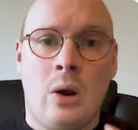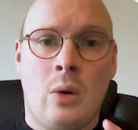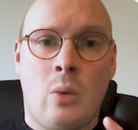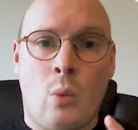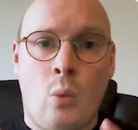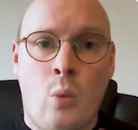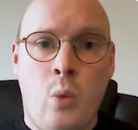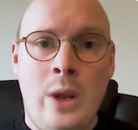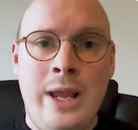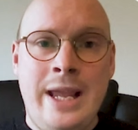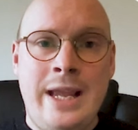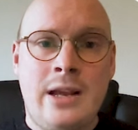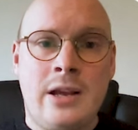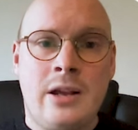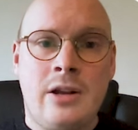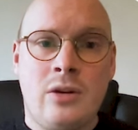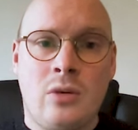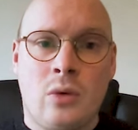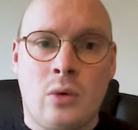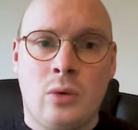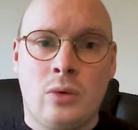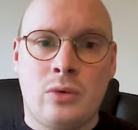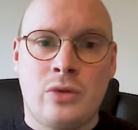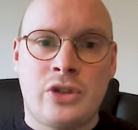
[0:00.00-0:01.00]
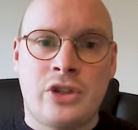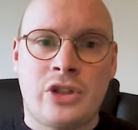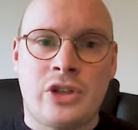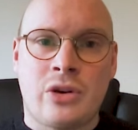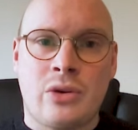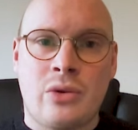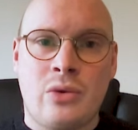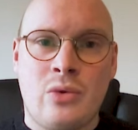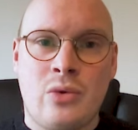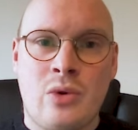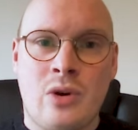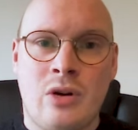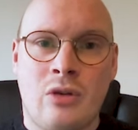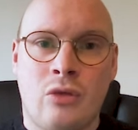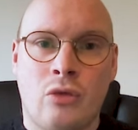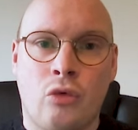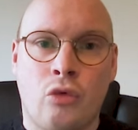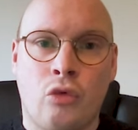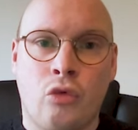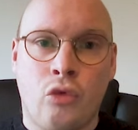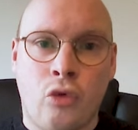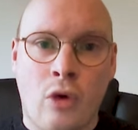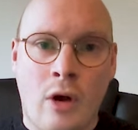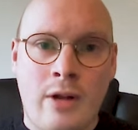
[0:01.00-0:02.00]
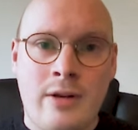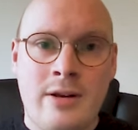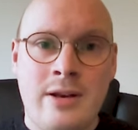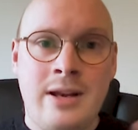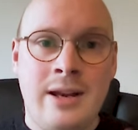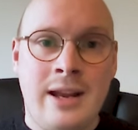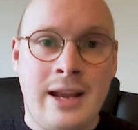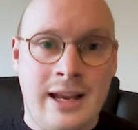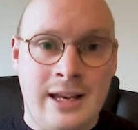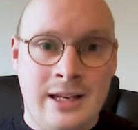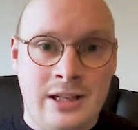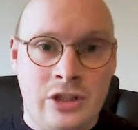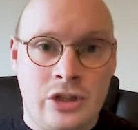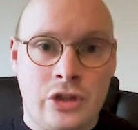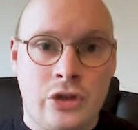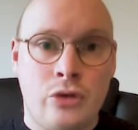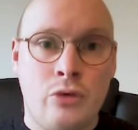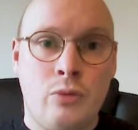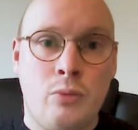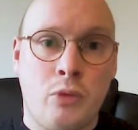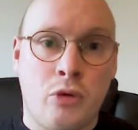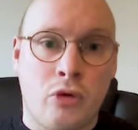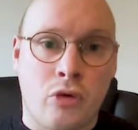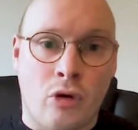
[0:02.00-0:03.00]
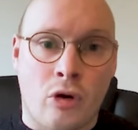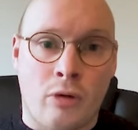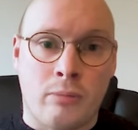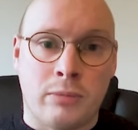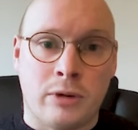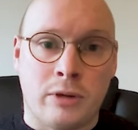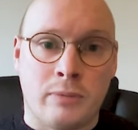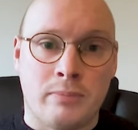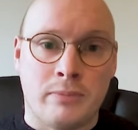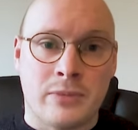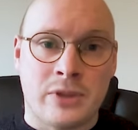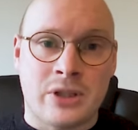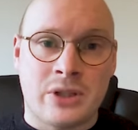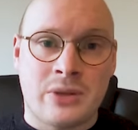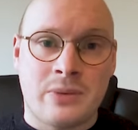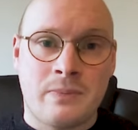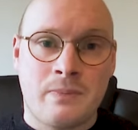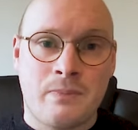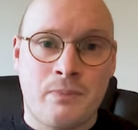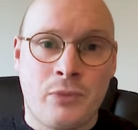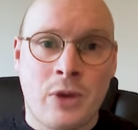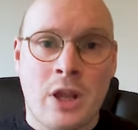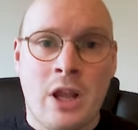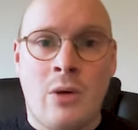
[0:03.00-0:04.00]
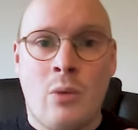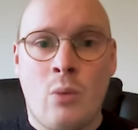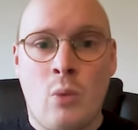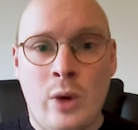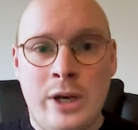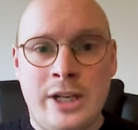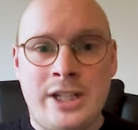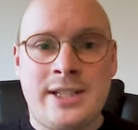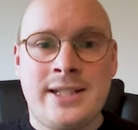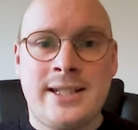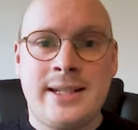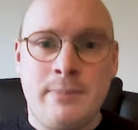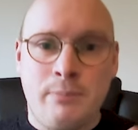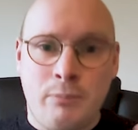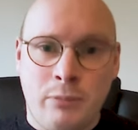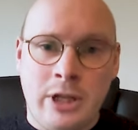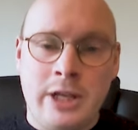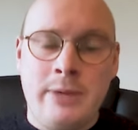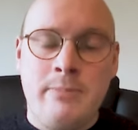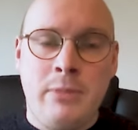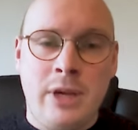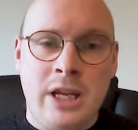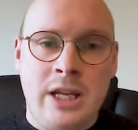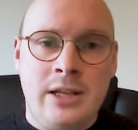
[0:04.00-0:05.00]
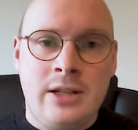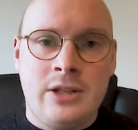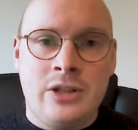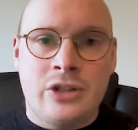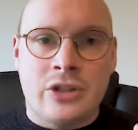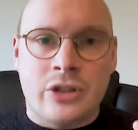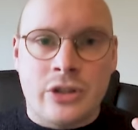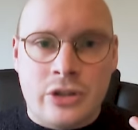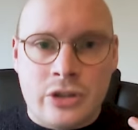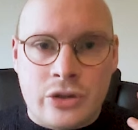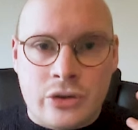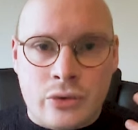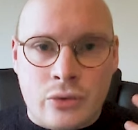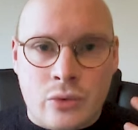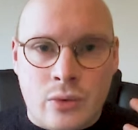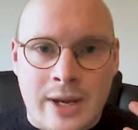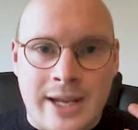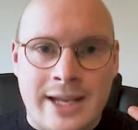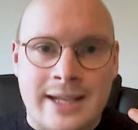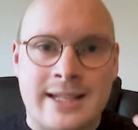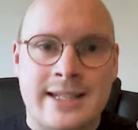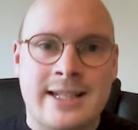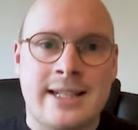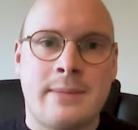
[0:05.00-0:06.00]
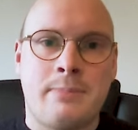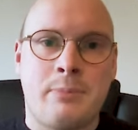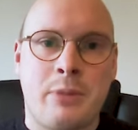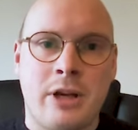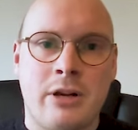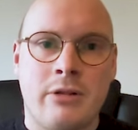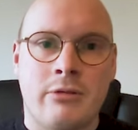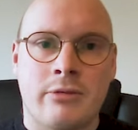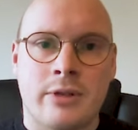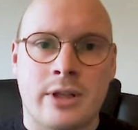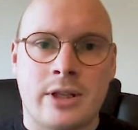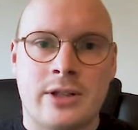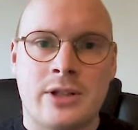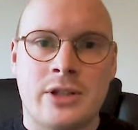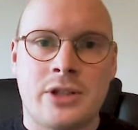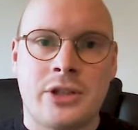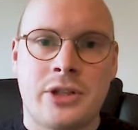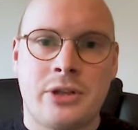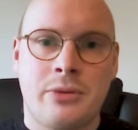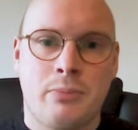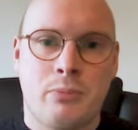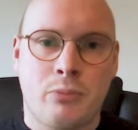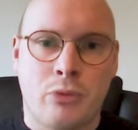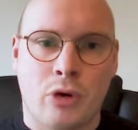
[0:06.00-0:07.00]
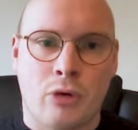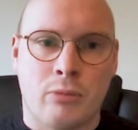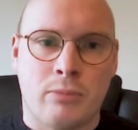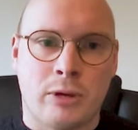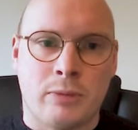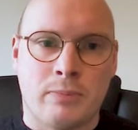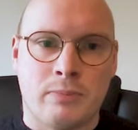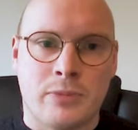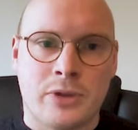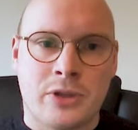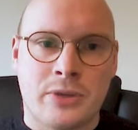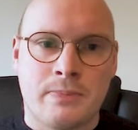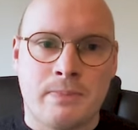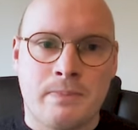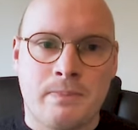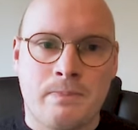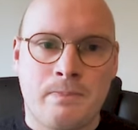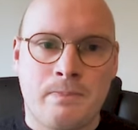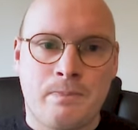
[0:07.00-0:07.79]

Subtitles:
We can also run into problems, which simply means to experience problems.